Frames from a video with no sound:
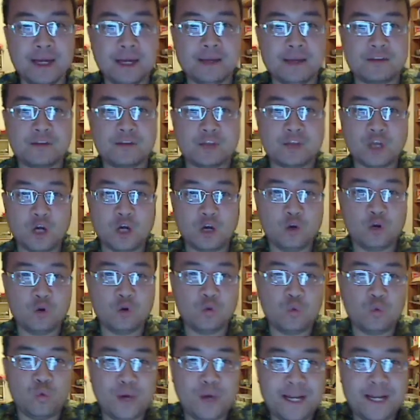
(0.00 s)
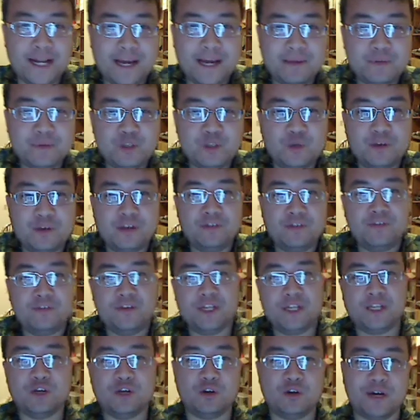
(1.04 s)
So when I'm doing a
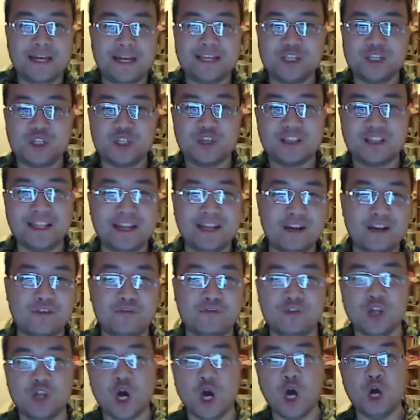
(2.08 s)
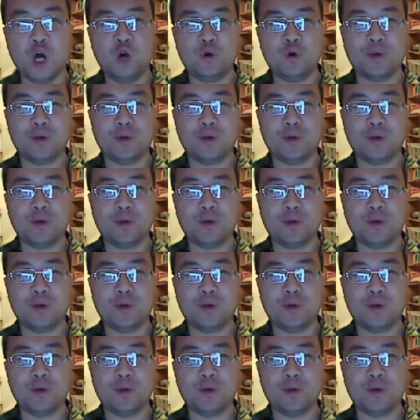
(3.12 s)
video, I can just let it flow,